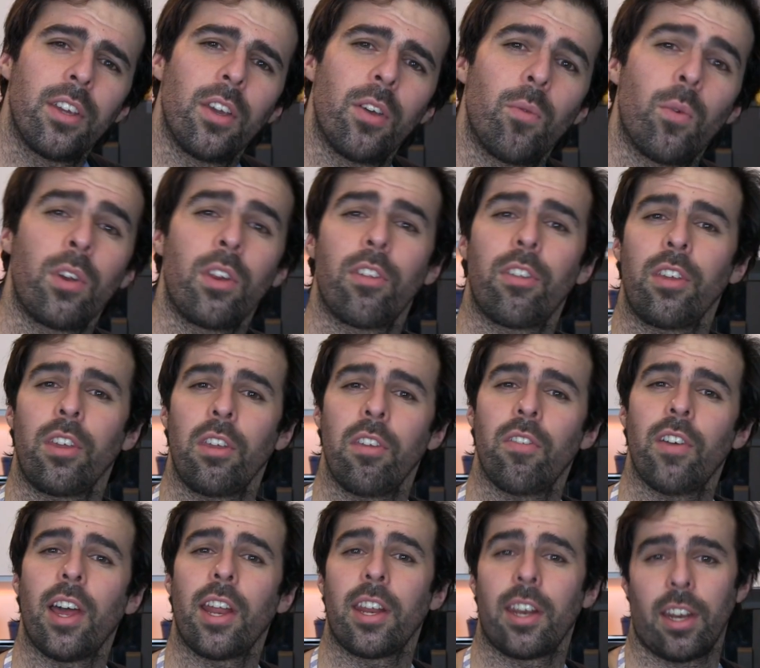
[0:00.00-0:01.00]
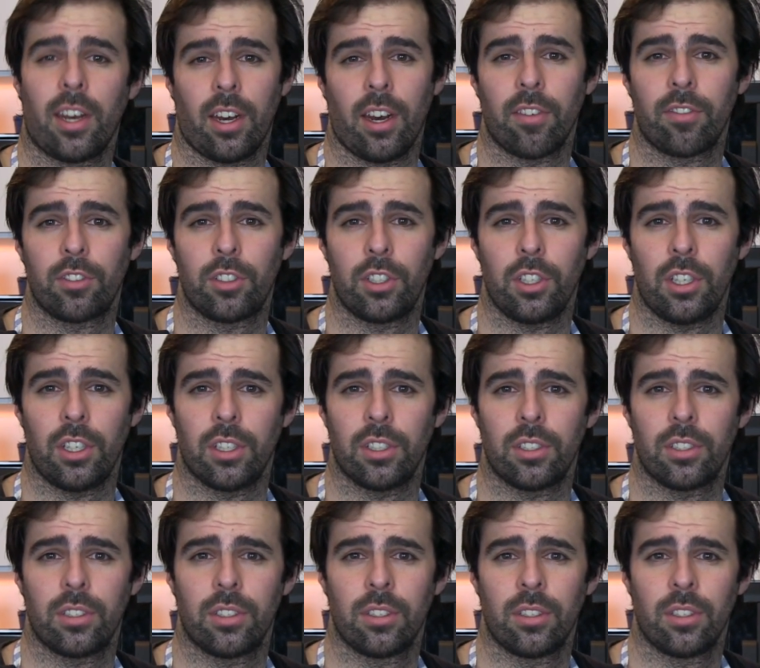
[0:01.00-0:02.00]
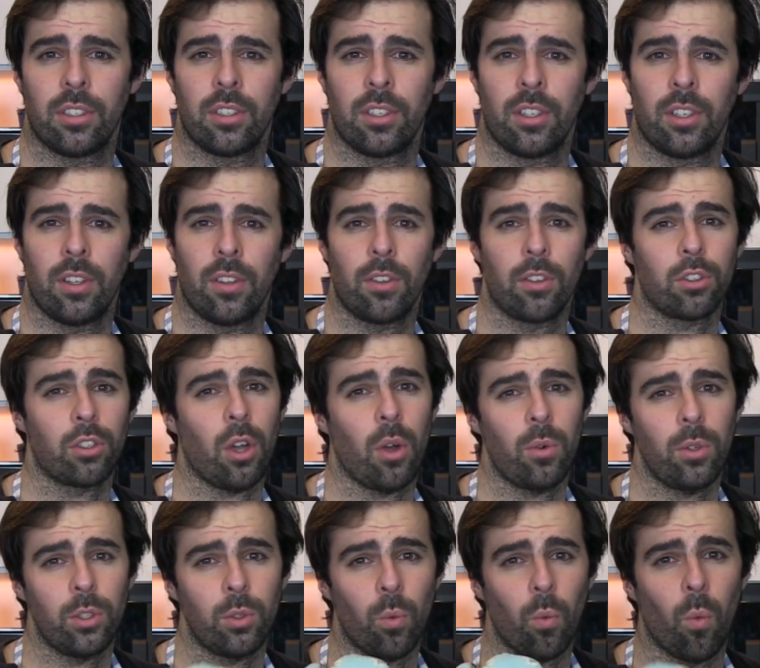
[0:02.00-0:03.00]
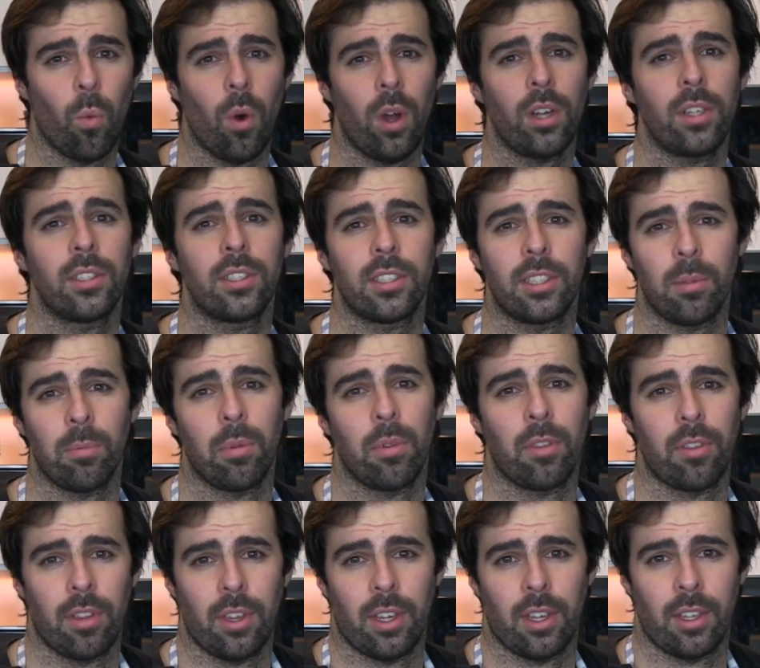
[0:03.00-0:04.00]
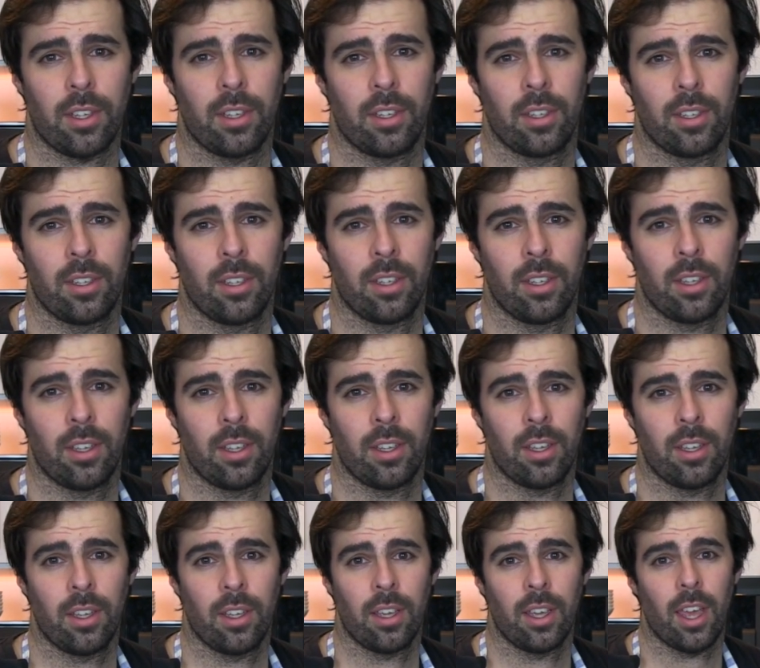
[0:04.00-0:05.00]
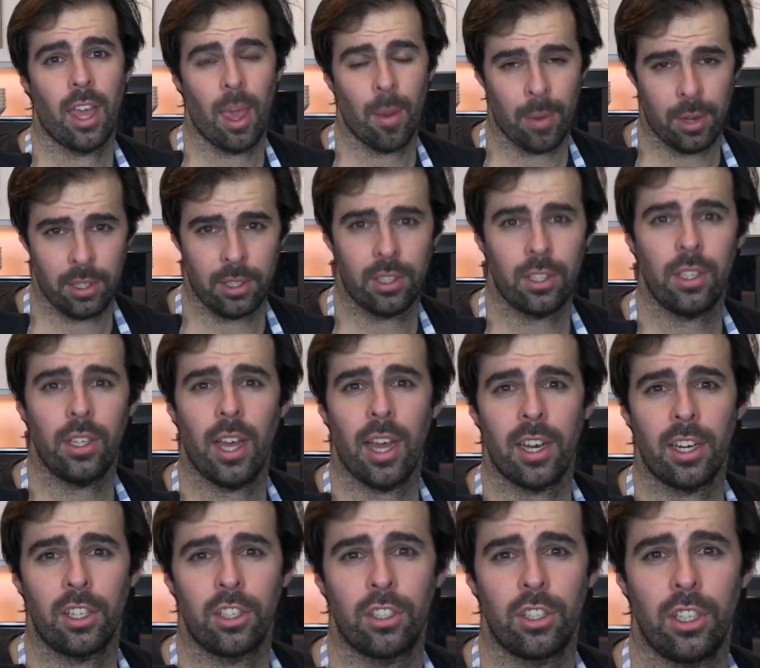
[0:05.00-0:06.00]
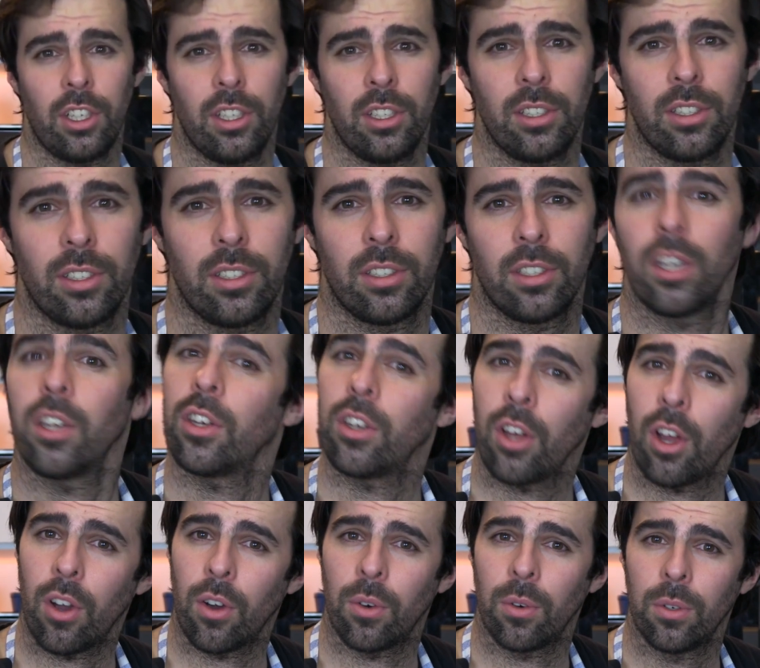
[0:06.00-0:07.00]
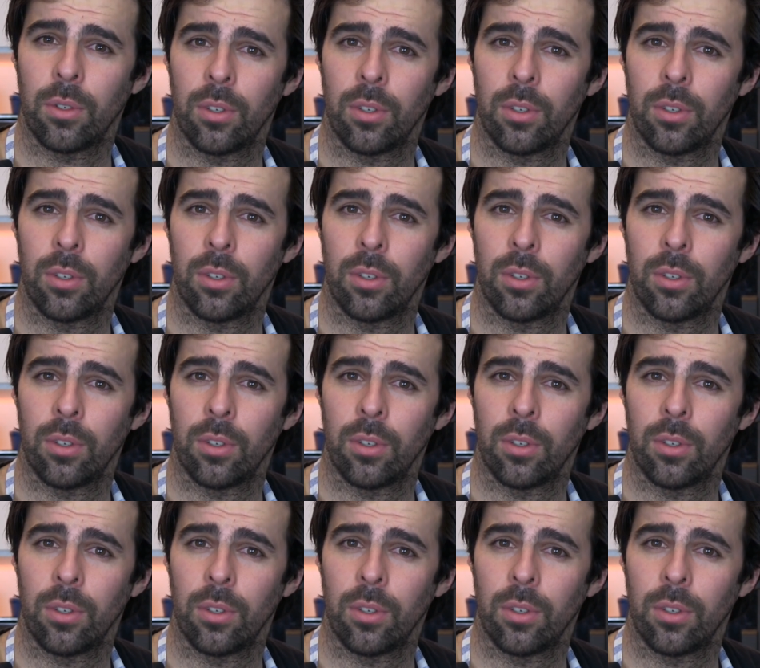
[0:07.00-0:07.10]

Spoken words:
When you think you've added enough cheese, there's always one simple thing. Am I still adding cheese? No.